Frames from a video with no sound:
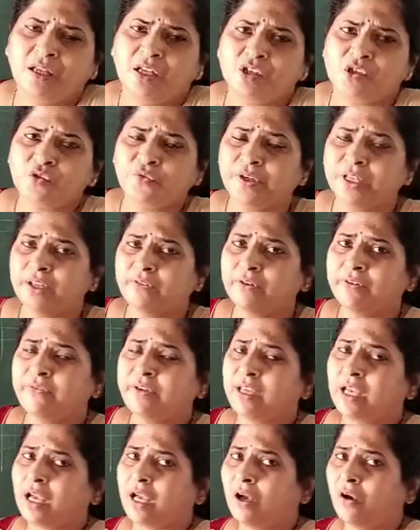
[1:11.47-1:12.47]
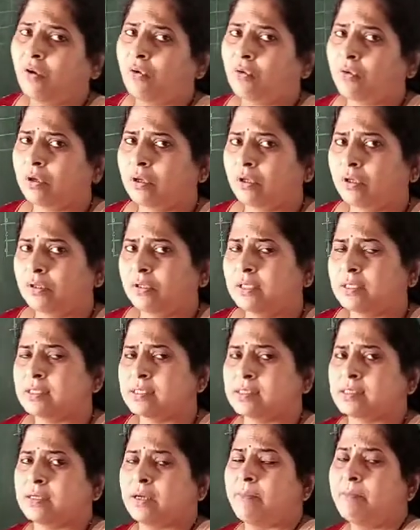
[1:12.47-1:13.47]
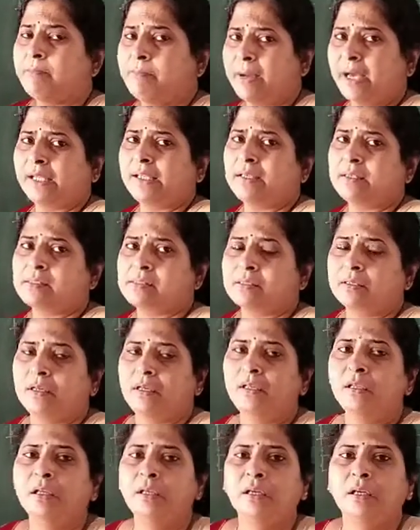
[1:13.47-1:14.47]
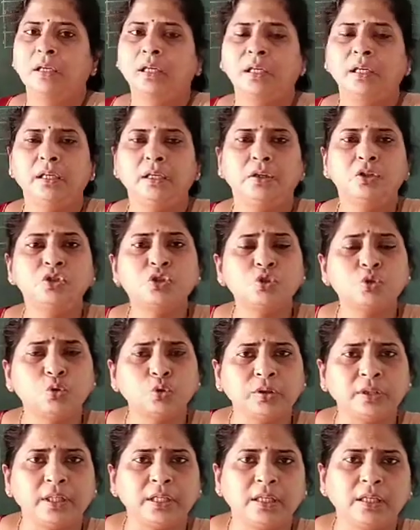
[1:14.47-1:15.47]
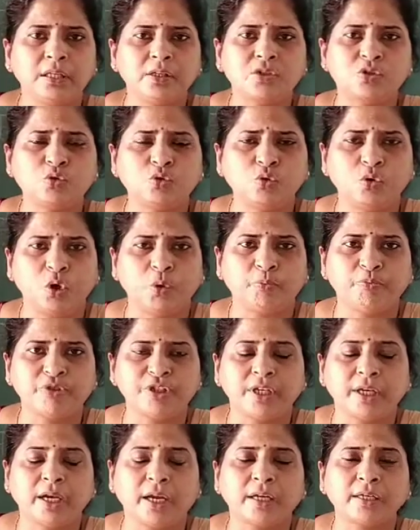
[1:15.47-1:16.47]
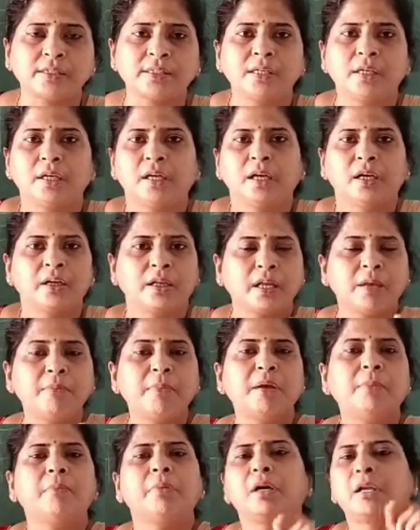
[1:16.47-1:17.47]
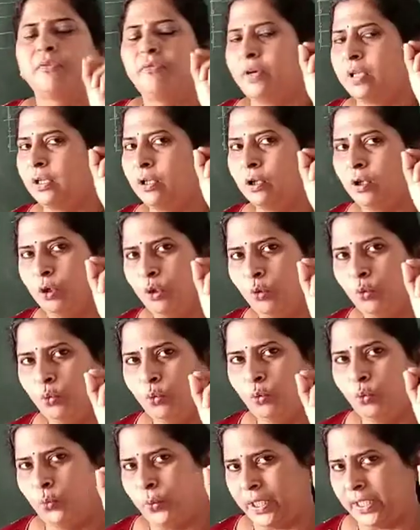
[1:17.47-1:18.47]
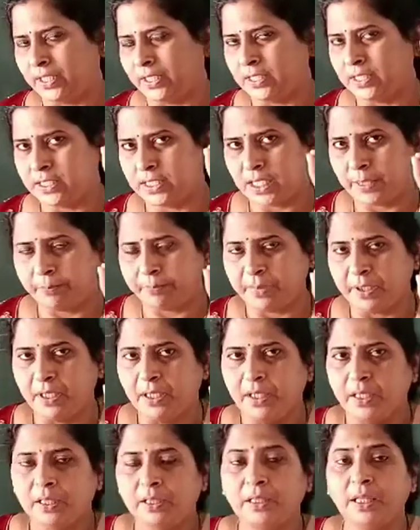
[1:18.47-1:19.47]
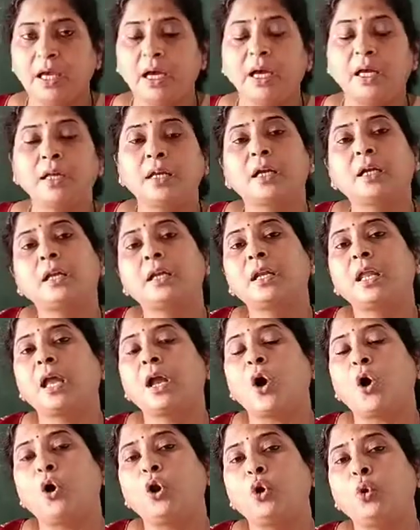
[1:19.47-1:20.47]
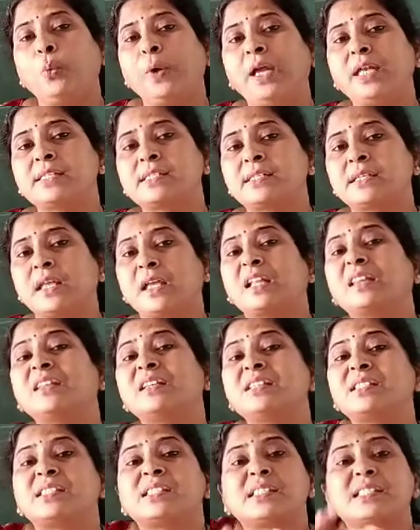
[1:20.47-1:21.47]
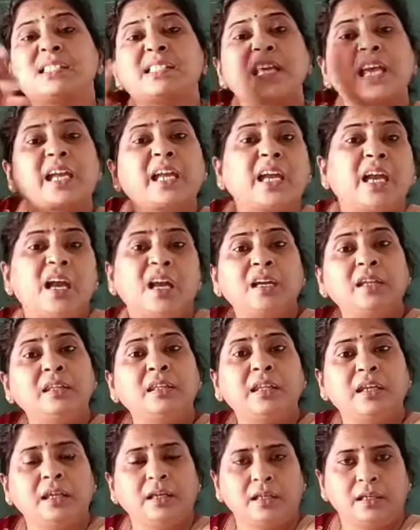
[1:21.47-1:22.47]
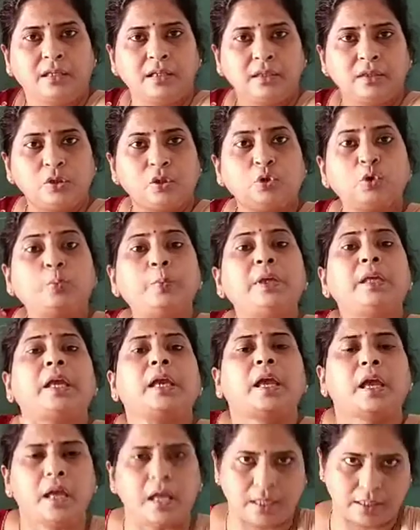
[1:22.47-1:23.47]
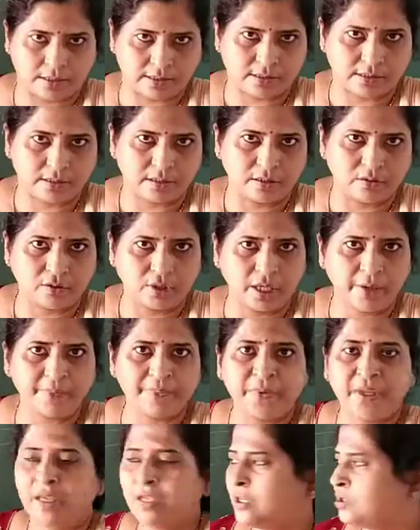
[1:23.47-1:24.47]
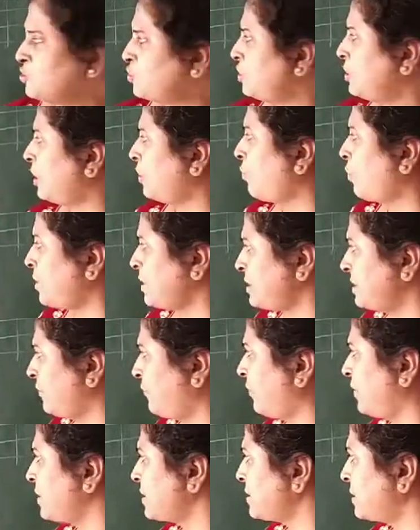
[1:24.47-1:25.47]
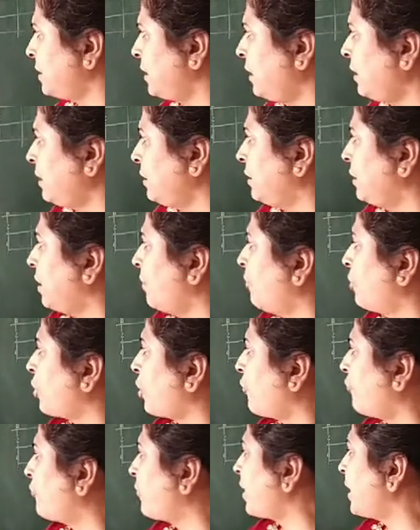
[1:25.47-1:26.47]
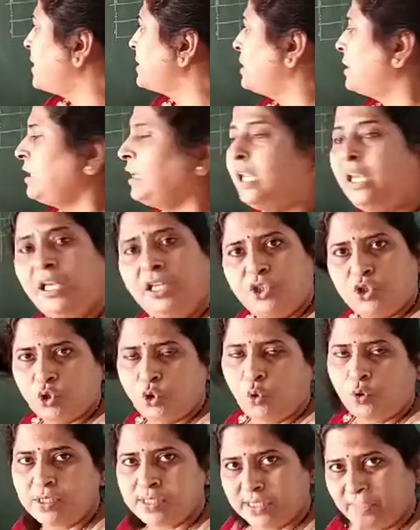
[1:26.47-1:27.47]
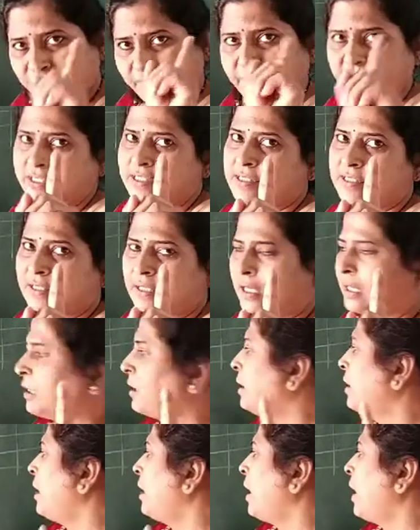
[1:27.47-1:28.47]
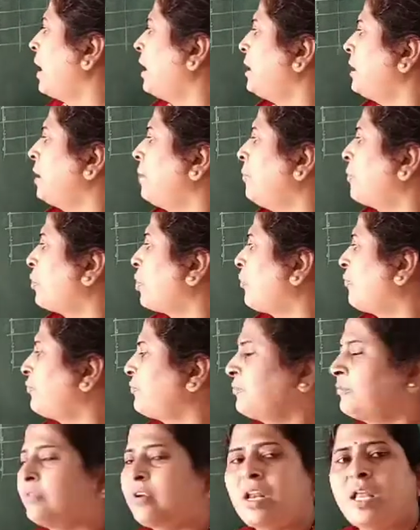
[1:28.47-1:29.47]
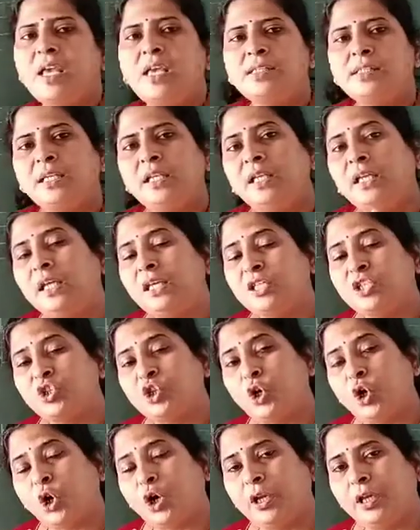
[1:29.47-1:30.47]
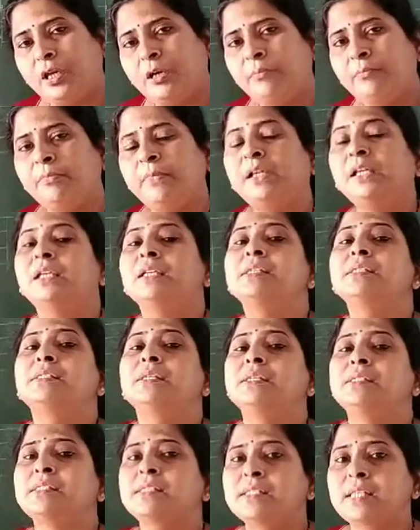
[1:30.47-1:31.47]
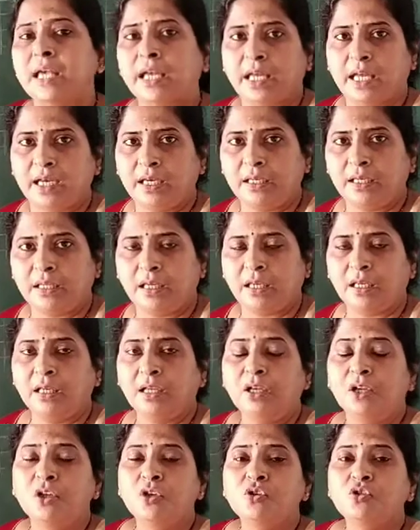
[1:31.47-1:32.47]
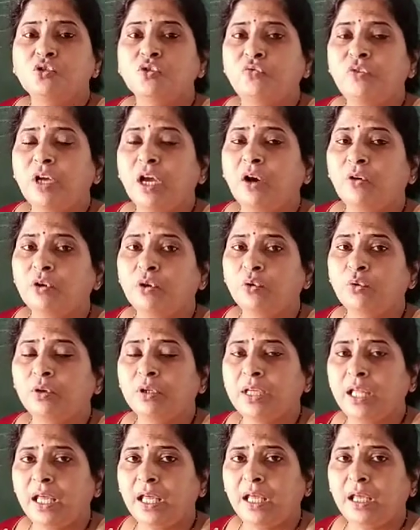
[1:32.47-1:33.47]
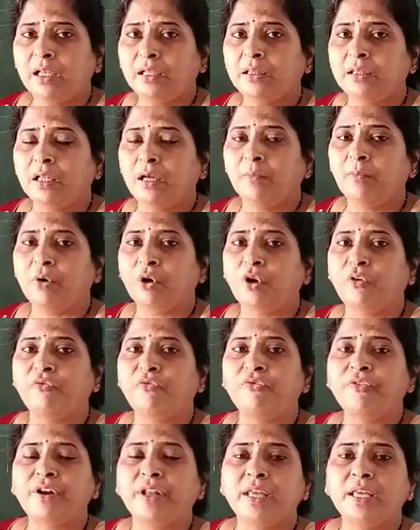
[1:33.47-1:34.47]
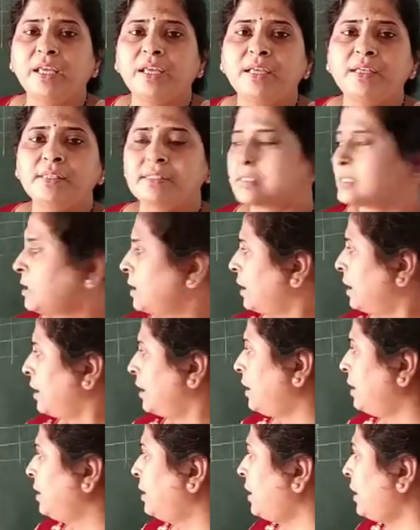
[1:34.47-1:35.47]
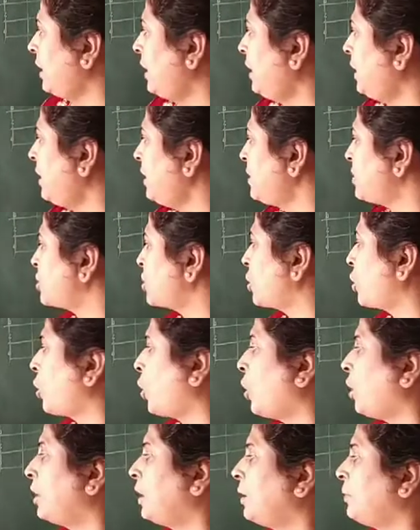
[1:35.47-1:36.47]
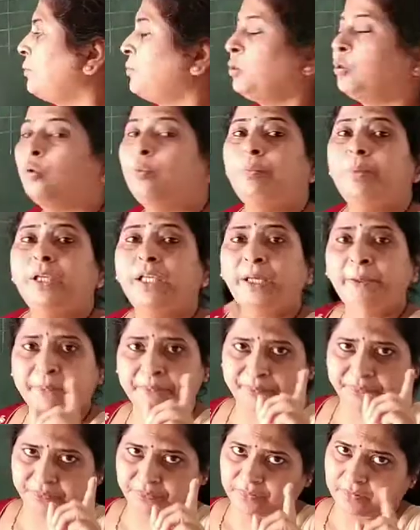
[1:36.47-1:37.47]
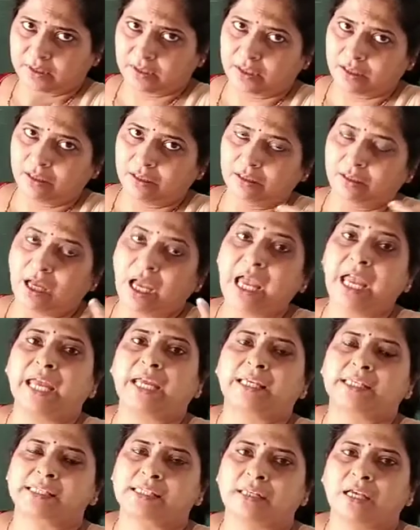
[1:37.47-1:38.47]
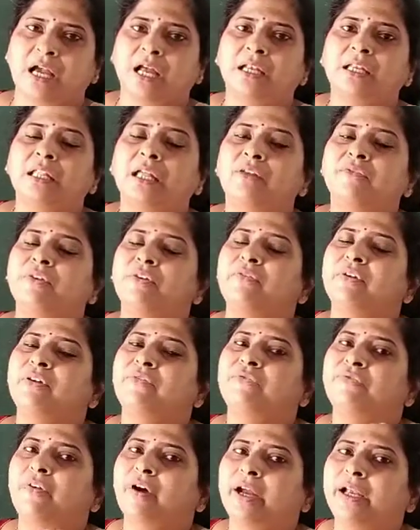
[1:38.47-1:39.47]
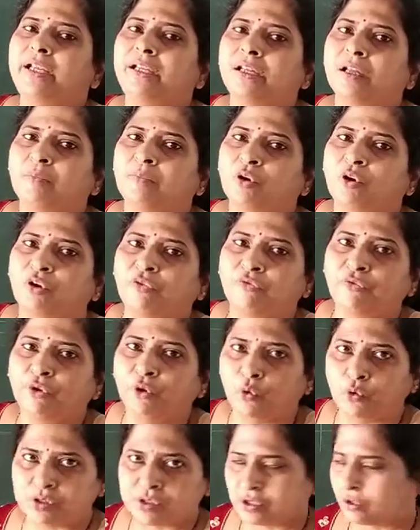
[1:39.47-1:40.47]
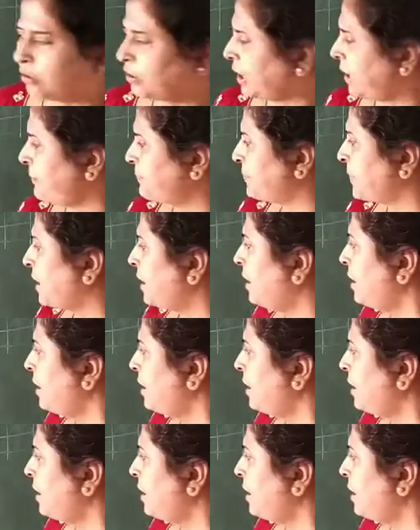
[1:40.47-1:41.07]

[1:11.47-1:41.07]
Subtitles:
So whenever we have this comparison in two things, two objects, remember one clue, one tip, that they always take the second thing to be x. Okay. So here what is the first thing? Number of trees in each row is the first thing. And number of trees in each column is the second thing. So we have to take number of trees in each column to be x, and then we will find number of rows. Okay.